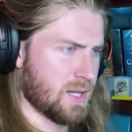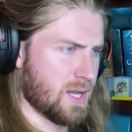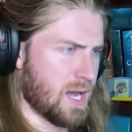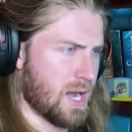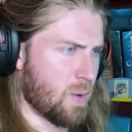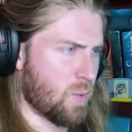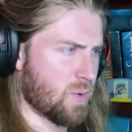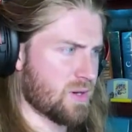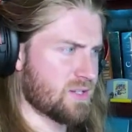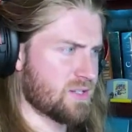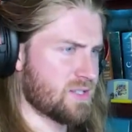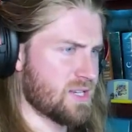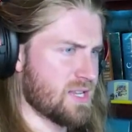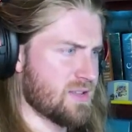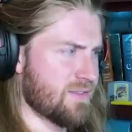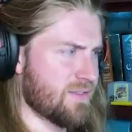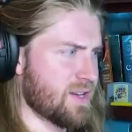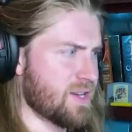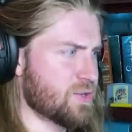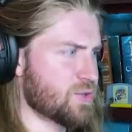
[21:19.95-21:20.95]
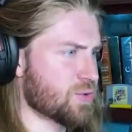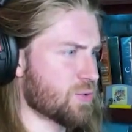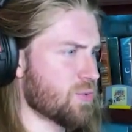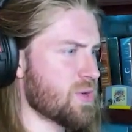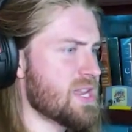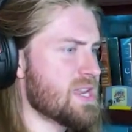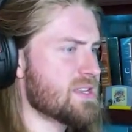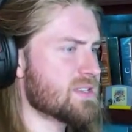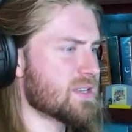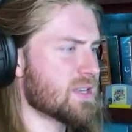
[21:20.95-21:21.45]
I want to see if any
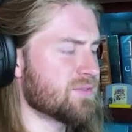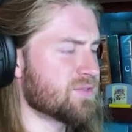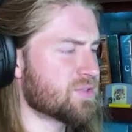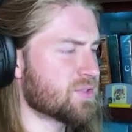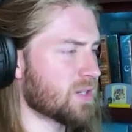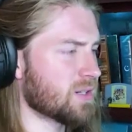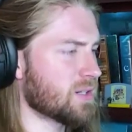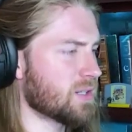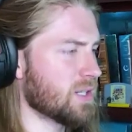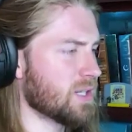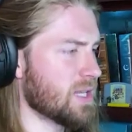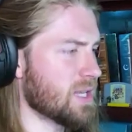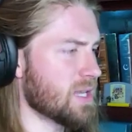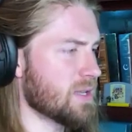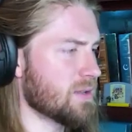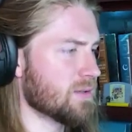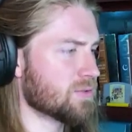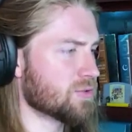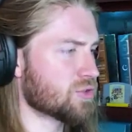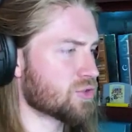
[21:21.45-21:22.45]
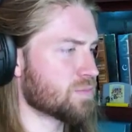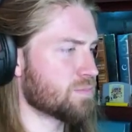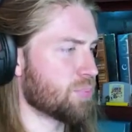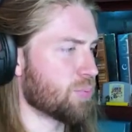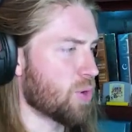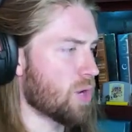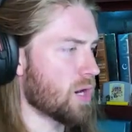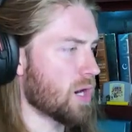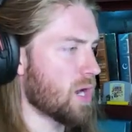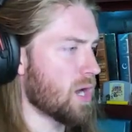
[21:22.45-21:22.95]
trees have suddenly
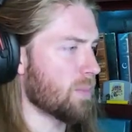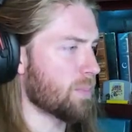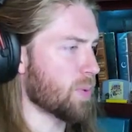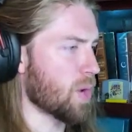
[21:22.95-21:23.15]
sprung up.